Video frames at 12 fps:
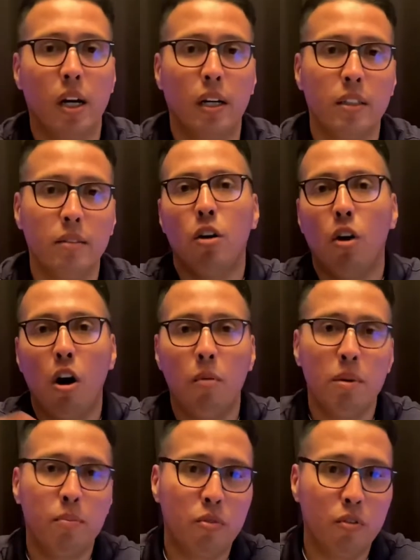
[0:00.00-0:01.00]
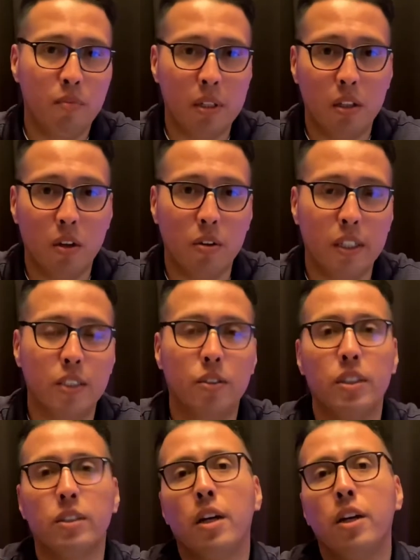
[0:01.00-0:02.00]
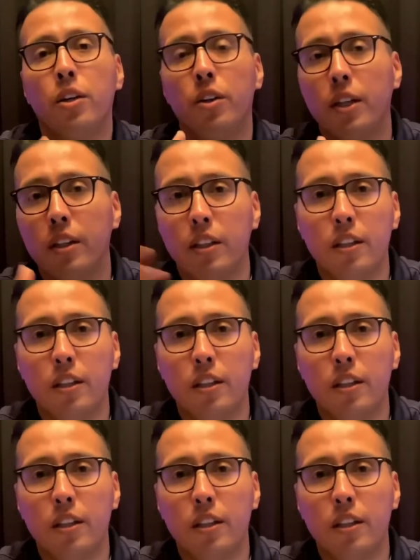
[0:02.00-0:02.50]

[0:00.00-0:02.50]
Home improvement loan interest. You can deduct